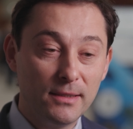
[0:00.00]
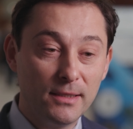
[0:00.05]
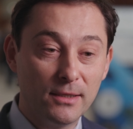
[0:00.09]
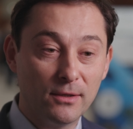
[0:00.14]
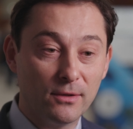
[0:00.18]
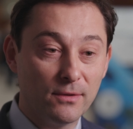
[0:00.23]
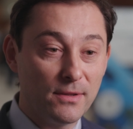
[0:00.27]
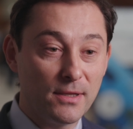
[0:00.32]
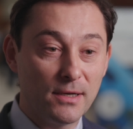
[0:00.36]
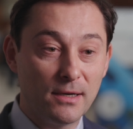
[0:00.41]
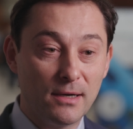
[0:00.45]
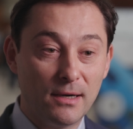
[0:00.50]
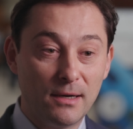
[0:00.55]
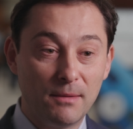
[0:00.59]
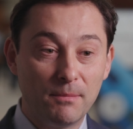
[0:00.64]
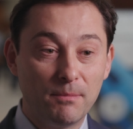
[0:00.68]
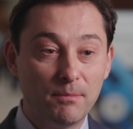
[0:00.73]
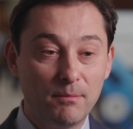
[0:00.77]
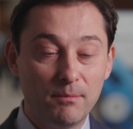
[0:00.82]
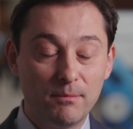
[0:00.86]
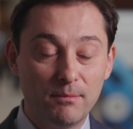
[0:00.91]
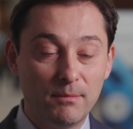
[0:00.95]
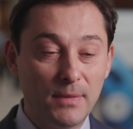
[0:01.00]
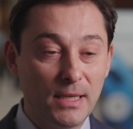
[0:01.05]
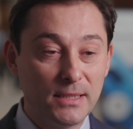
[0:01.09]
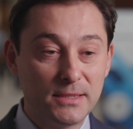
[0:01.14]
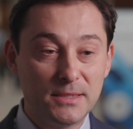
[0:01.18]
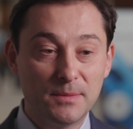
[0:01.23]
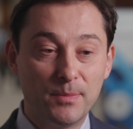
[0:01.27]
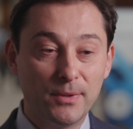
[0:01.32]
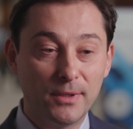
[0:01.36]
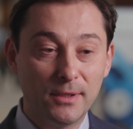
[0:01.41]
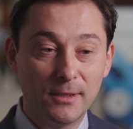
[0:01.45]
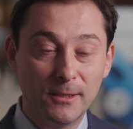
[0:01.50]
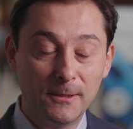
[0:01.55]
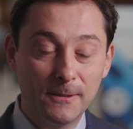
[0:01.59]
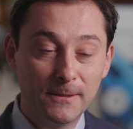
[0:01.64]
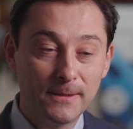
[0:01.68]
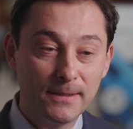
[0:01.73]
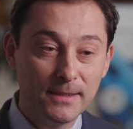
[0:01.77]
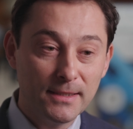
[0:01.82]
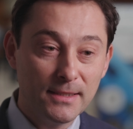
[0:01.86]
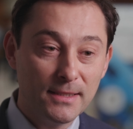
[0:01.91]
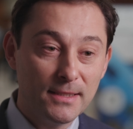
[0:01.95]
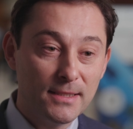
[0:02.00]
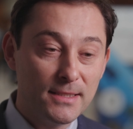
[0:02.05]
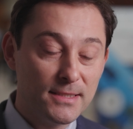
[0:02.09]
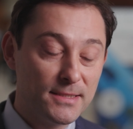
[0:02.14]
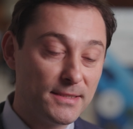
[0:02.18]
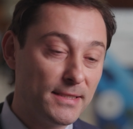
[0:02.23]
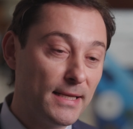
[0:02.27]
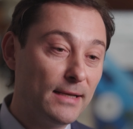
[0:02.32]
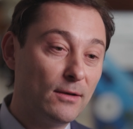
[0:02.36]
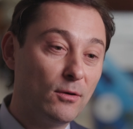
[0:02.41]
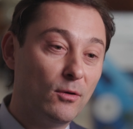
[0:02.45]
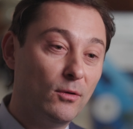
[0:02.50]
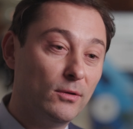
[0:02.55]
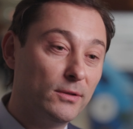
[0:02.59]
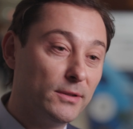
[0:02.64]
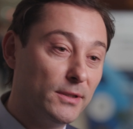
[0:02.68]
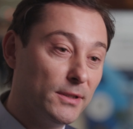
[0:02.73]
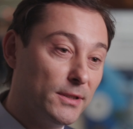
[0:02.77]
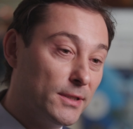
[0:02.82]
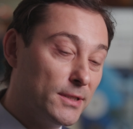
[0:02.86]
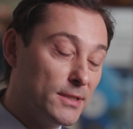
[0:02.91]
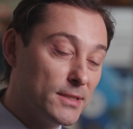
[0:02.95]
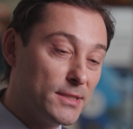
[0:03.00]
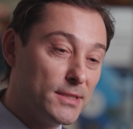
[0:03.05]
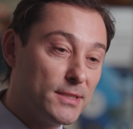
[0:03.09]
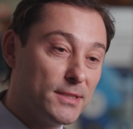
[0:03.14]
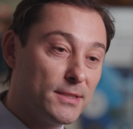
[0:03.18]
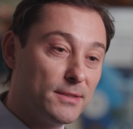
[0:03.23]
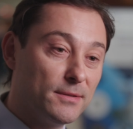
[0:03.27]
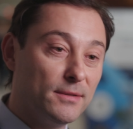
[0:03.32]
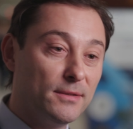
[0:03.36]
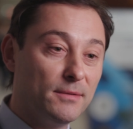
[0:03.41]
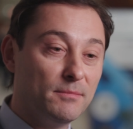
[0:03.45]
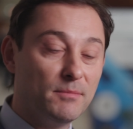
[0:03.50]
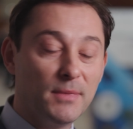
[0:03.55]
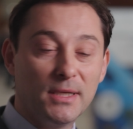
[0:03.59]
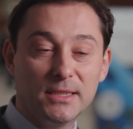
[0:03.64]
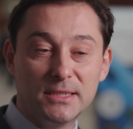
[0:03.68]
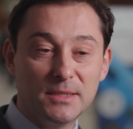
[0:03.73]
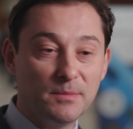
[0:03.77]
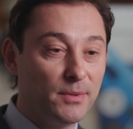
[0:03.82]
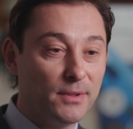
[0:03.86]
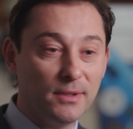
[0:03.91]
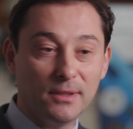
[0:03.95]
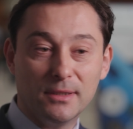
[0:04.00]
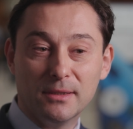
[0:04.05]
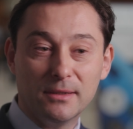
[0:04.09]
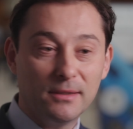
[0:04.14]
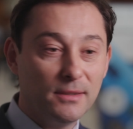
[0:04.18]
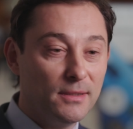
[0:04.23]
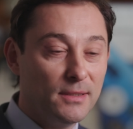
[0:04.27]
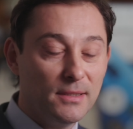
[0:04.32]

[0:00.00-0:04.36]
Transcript: you know, there are multiple stakeholders, multiple